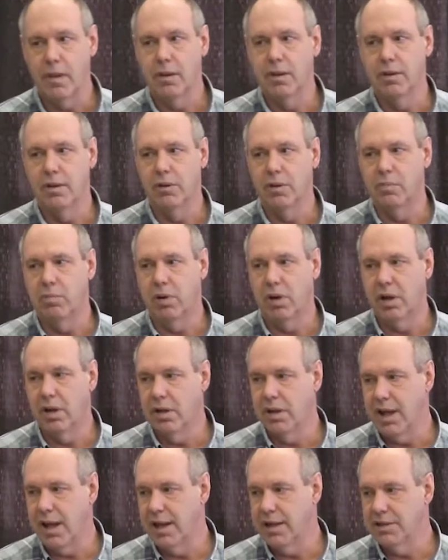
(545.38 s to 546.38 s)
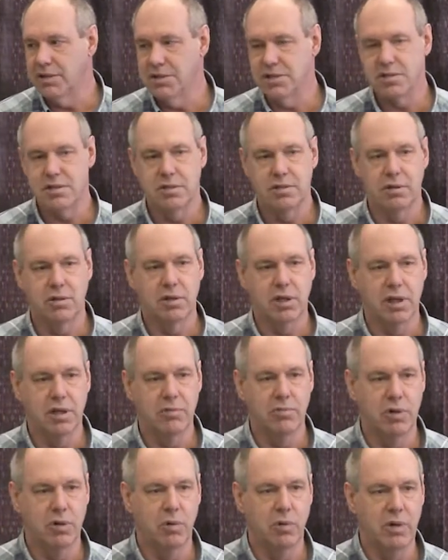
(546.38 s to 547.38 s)
You know, part of that is, okay,
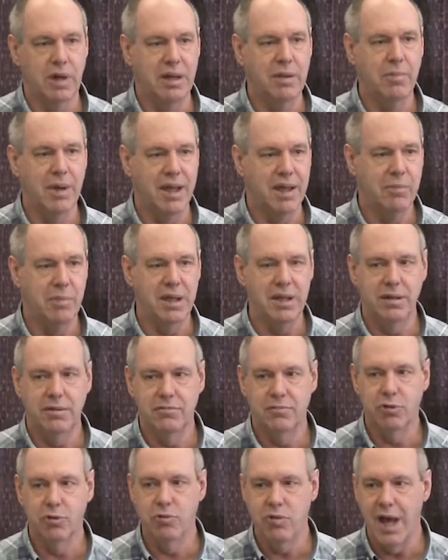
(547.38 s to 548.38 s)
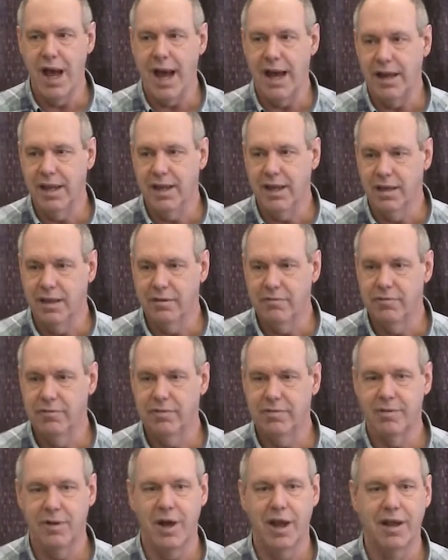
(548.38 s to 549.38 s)
we don't want anybody to be too naive,
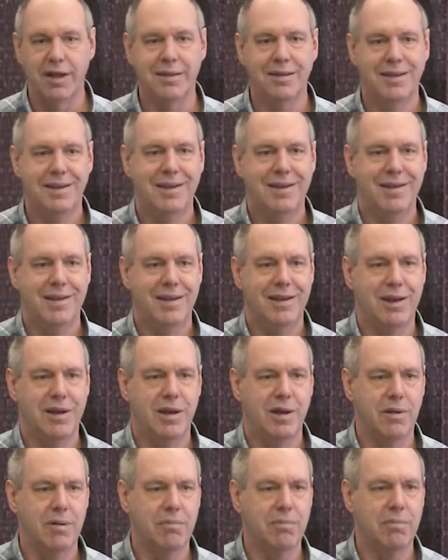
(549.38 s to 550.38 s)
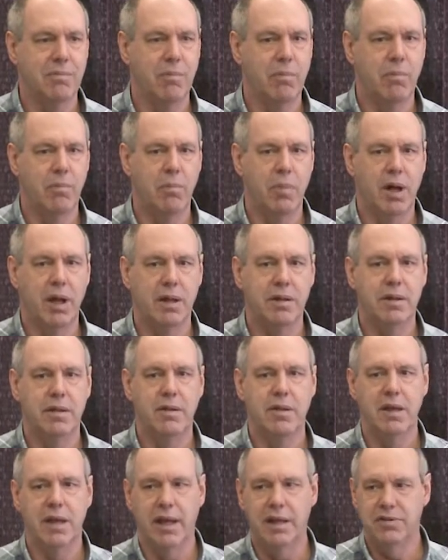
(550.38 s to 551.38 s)
right? Um,
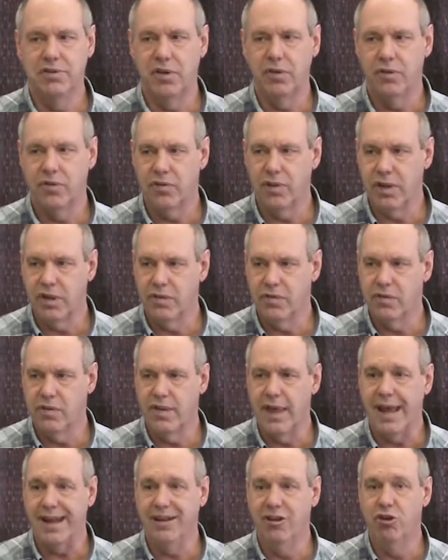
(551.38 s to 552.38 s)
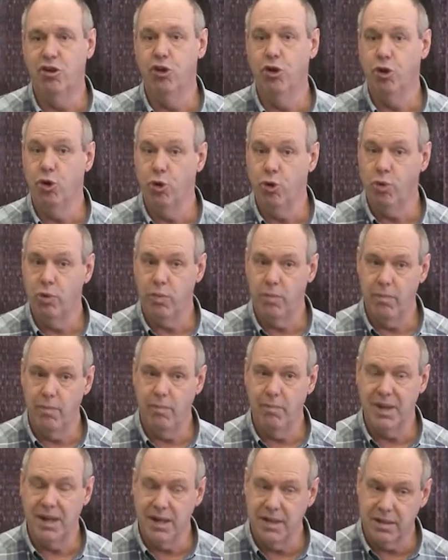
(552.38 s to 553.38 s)
but the agencies that do
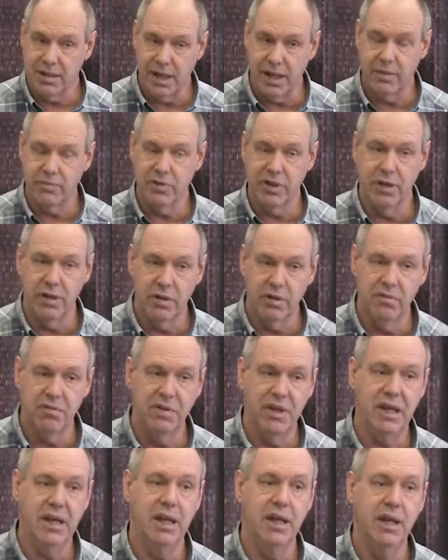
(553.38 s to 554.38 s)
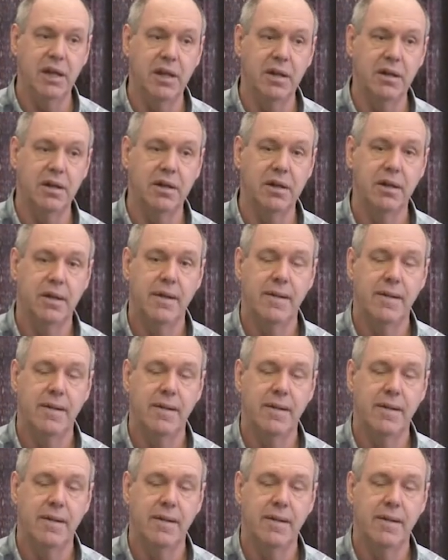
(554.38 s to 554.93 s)
many times intervene